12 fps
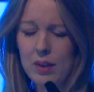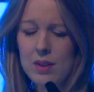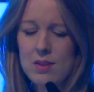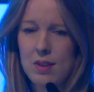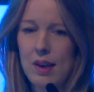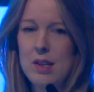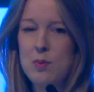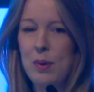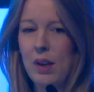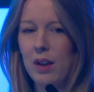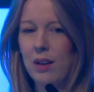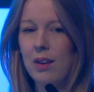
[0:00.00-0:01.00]
So that's
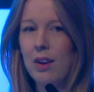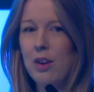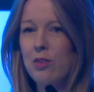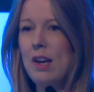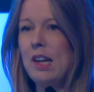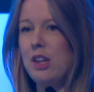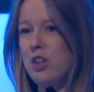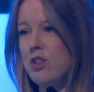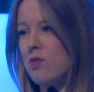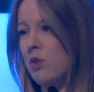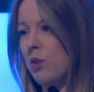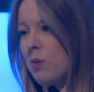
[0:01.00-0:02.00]
been really
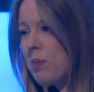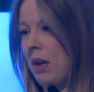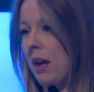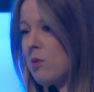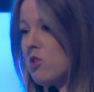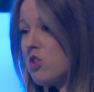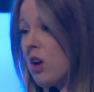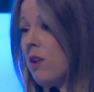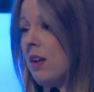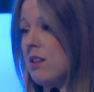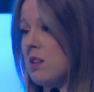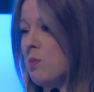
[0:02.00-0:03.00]
useful in being able to show
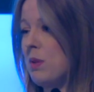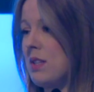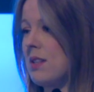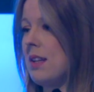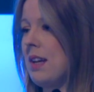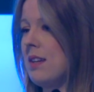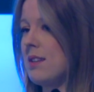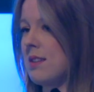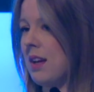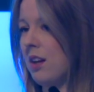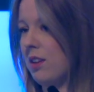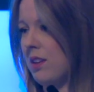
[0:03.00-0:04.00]
that to the business leads and
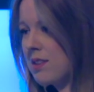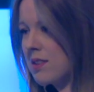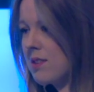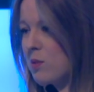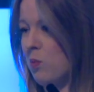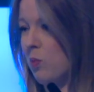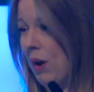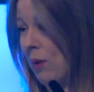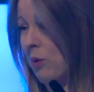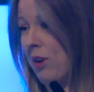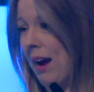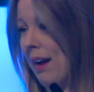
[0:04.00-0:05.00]
say that this is where
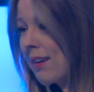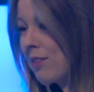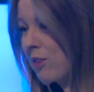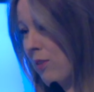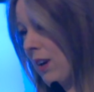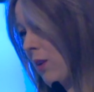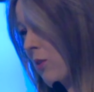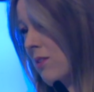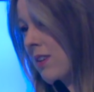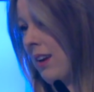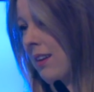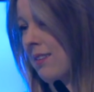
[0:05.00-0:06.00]
we're at. If you really want
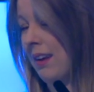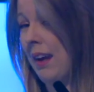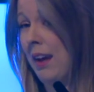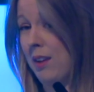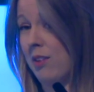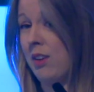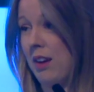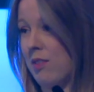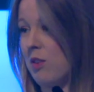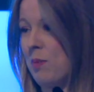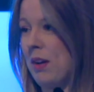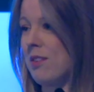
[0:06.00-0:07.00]
to get to here, you have
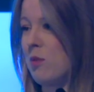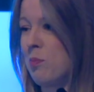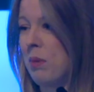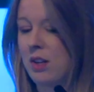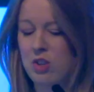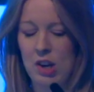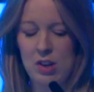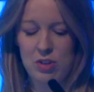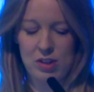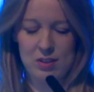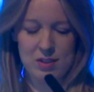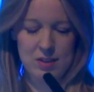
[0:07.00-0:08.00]
to make some big
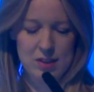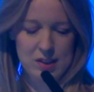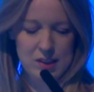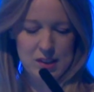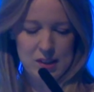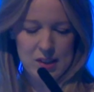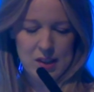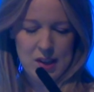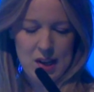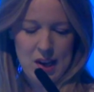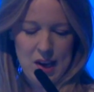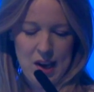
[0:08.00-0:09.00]
changes.
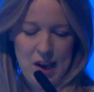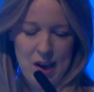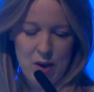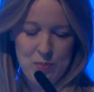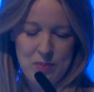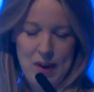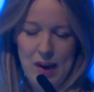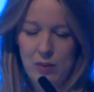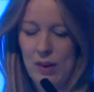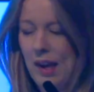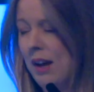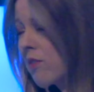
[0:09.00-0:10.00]
And
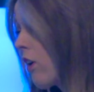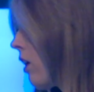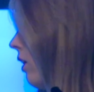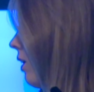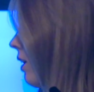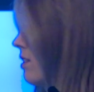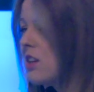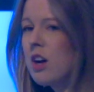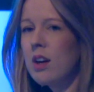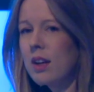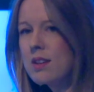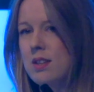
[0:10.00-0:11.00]
we have our
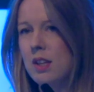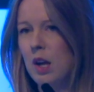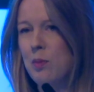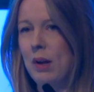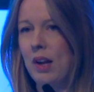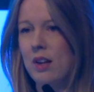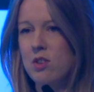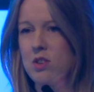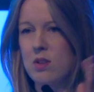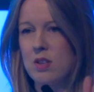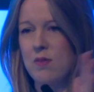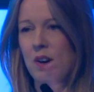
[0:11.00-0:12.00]
targets in the application,
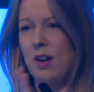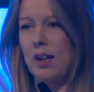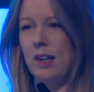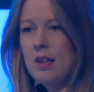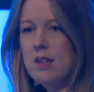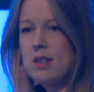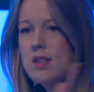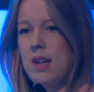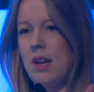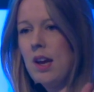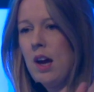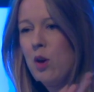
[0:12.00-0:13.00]
so it's very clear to
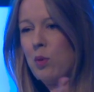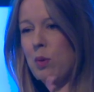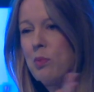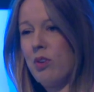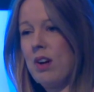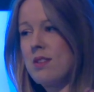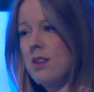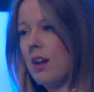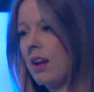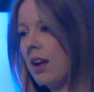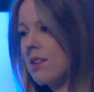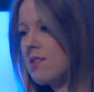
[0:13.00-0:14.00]
see how we're progressing
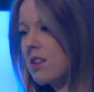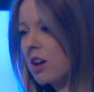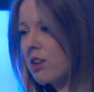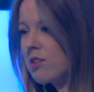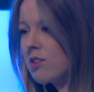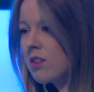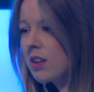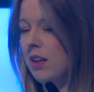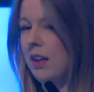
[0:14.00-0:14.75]
against those.